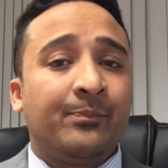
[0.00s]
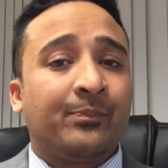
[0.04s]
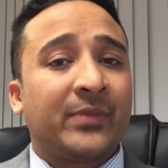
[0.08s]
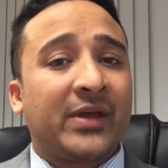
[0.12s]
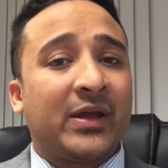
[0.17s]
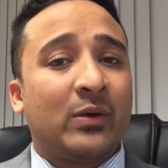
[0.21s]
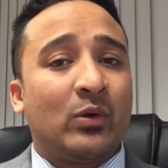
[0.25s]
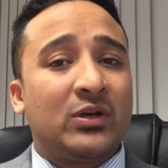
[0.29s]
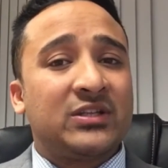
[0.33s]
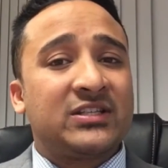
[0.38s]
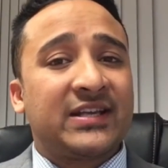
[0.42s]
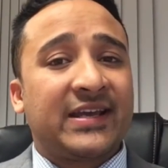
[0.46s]

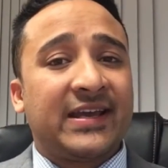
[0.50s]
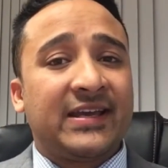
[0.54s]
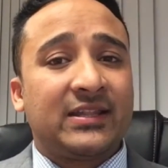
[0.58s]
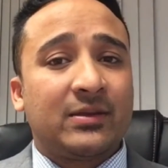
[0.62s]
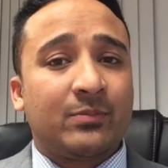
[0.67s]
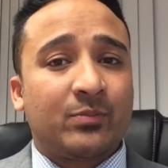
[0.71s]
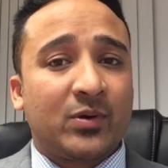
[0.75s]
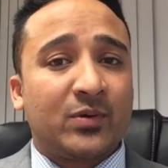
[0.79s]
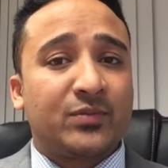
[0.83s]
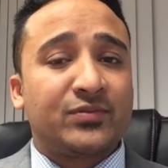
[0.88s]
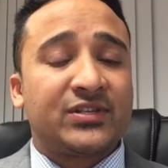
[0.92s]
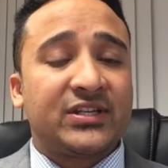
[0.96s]
And once again, the
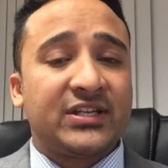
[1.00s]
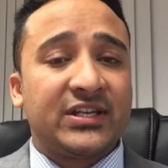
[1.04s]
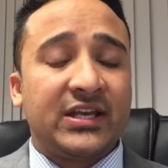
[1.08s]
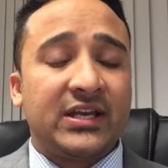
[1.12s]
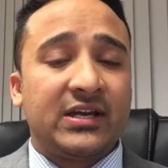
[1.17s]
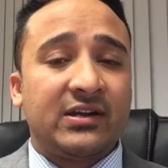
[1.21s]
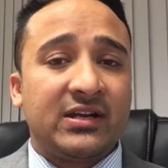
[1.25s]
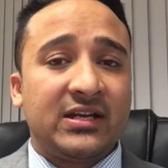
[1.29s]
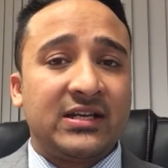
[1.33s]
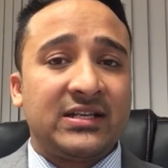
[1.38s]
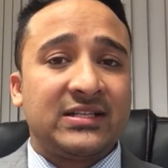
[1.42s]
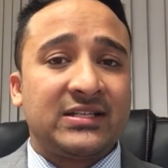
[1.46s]
Professor
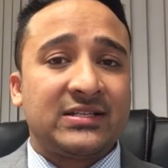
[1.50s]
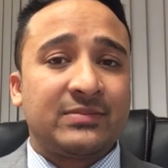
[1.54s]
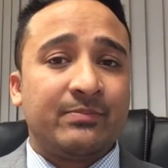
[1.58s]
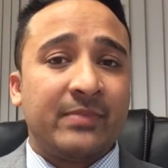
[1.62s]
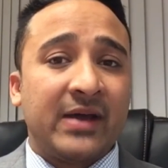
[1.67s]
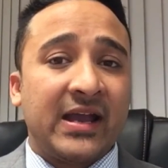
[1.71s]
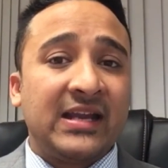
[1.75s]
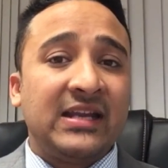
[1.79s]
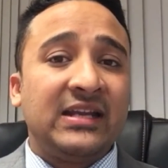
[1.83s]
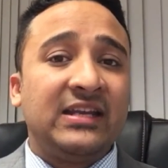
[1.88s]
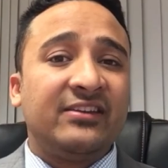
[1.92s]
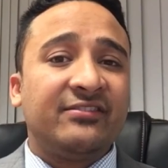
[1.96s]
Year is
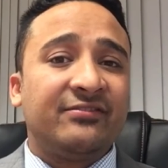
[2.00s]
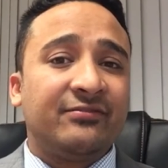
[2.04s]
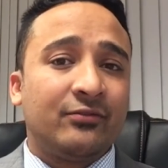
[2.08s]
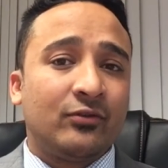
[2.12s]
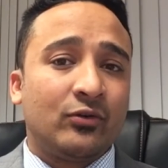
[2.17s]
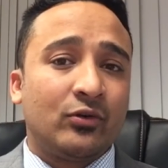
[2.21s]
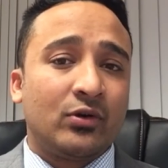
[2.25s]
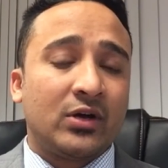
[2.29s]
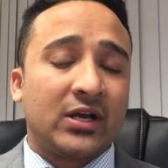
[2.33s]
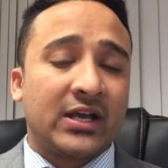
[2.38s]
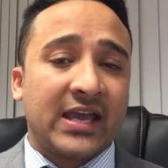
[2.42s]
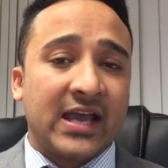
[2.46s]
mainly
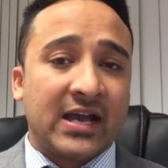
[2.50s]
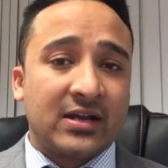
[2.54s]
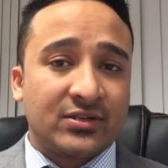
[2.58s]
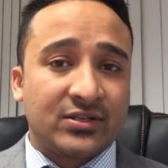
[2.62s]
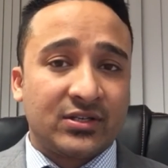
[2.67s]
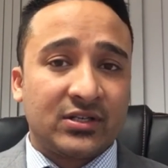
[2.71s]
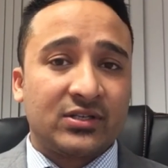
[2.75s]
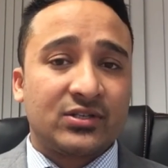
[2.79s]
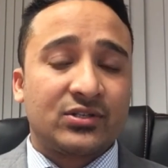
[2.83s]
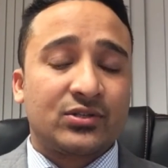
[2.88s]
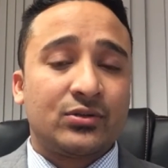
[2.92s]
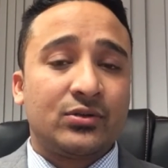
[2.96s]
for
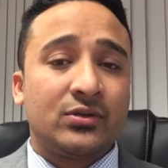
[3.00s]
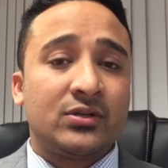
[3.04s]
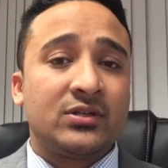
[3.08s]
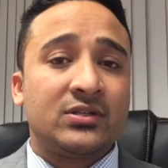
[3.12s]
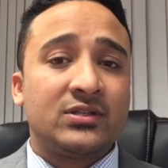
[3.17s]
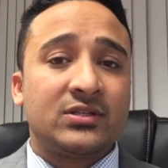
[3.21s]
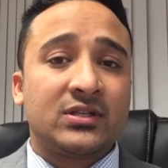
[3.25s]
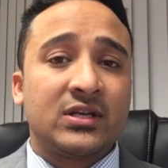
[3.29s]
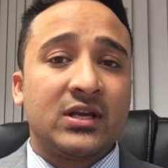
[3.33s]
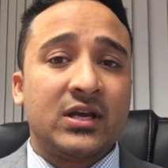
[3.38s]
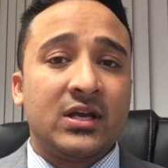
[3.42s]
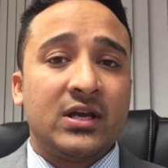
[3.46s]
accounting
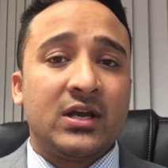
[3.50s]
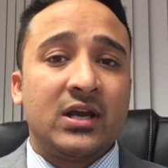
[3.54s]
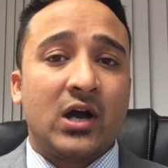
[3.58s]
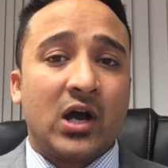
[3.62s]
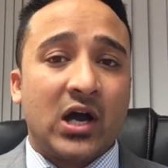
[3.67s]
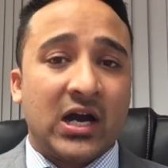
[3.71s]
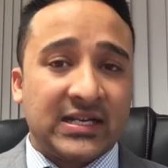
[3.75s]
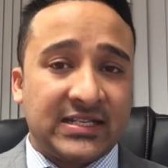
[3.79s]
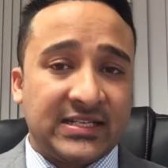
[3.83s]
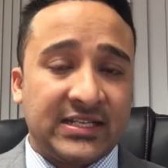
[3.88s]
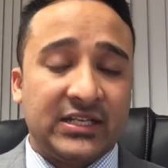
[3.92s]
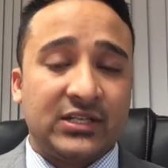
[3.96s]
students,
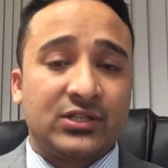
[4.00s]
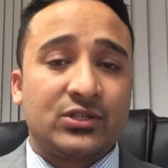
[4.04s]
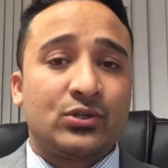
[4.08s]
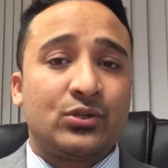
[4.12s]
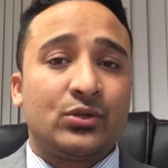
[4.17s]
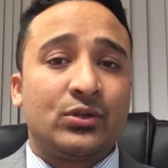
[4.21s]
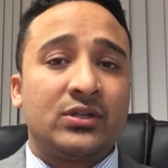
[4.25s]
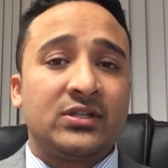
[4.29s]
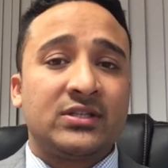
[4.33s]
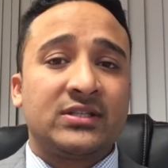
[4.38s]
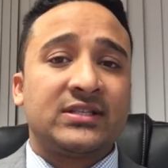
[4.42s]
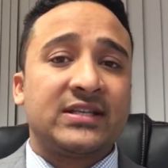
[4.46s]
IT
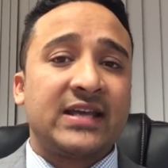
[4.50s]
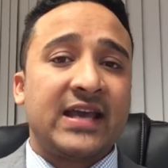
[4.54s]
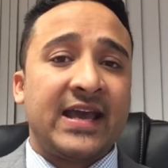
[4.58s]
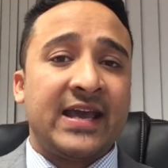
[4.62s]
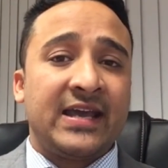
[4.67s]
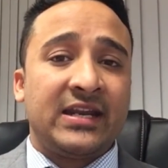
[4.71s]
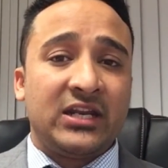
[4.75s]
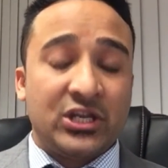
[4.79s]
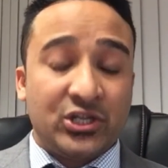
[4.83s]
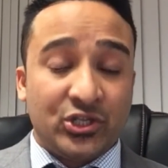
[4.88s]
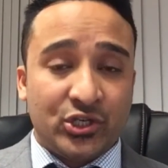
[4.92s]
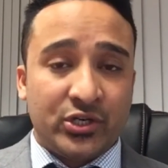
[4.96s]
students
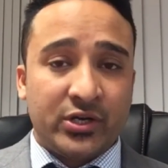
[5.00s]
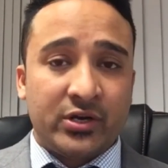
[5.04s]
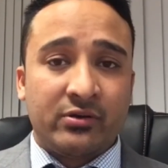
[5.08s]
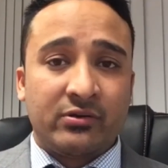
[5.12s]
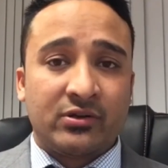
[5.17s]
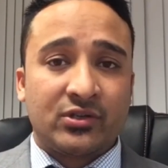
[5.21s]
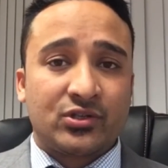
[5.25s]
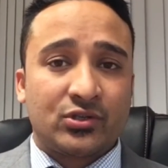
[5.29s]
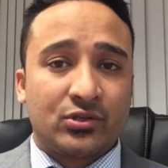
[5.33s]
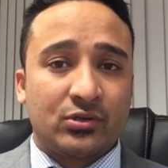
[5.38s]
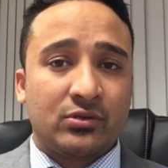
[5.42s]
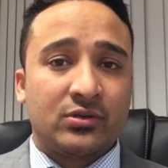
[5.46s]
and
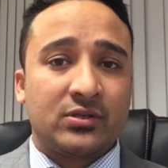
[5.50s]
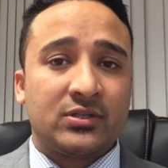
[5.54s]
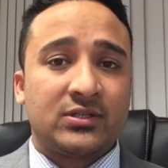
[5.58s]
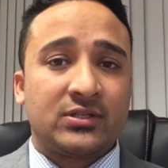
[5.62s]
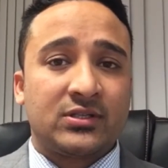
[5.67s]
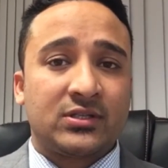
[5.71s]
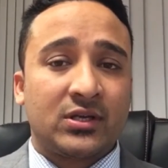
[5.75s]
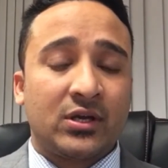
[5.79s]
engineering students.